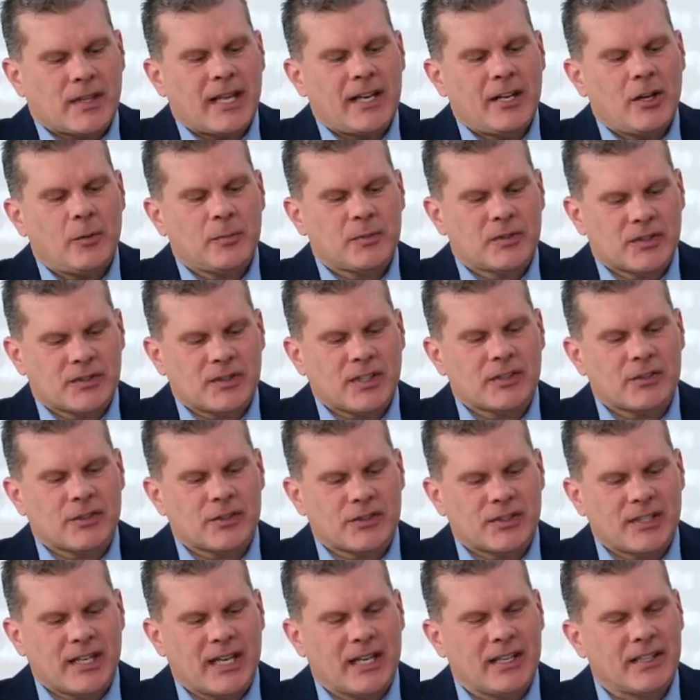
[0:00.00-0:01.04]
that helps us
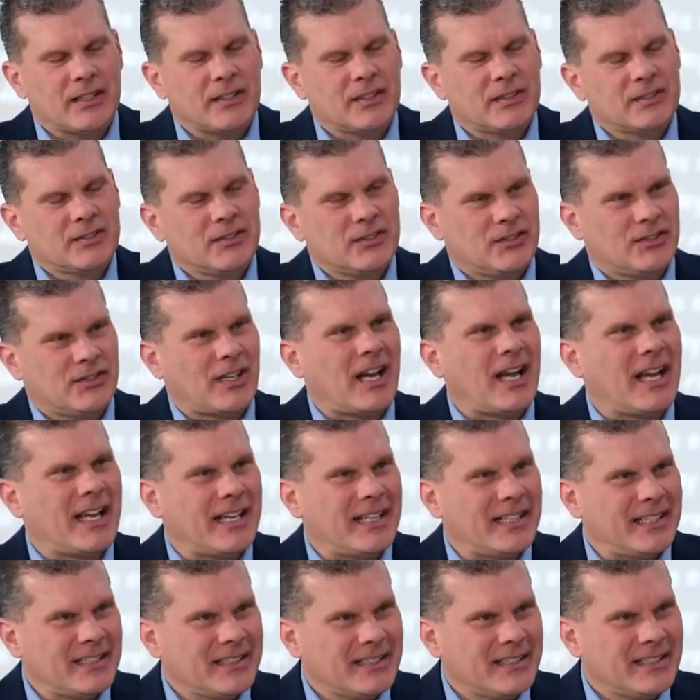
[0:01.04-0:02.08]
understand
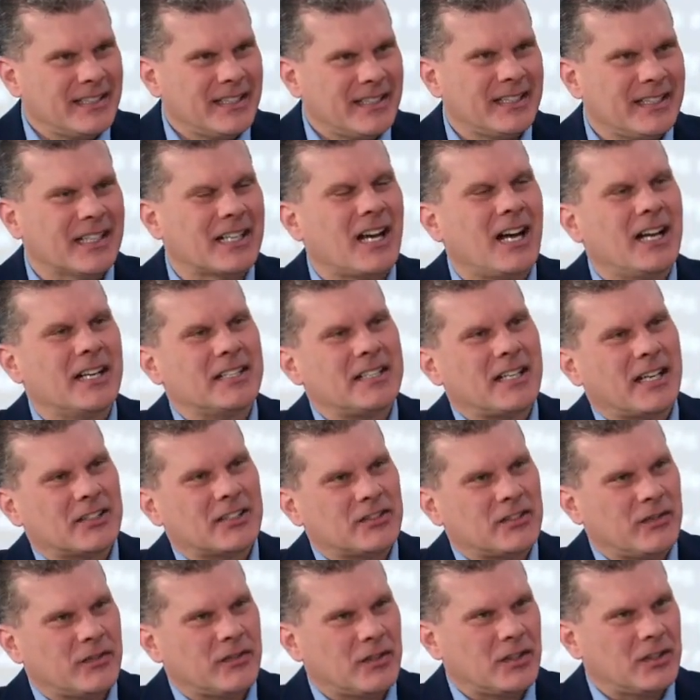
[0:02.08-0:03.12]
Zion in the
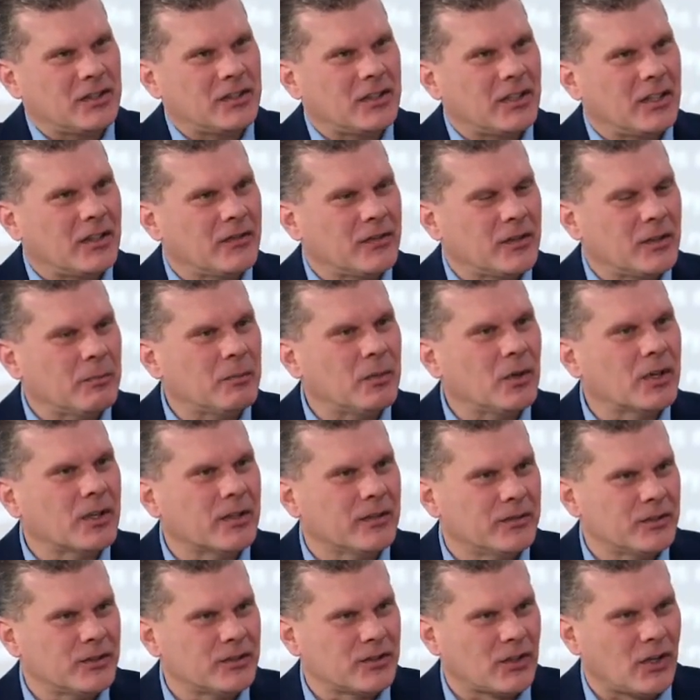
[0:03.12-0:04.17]
context of the, of the book
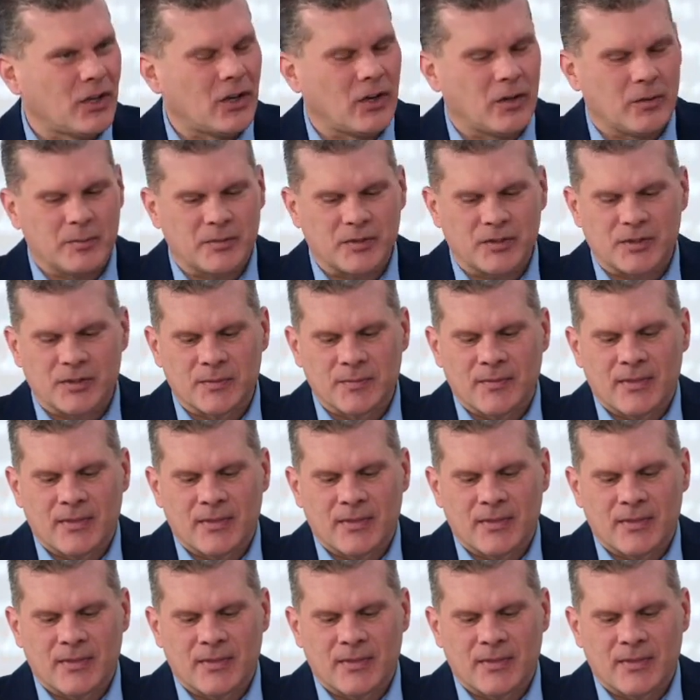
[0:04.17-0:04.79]
of Psalms.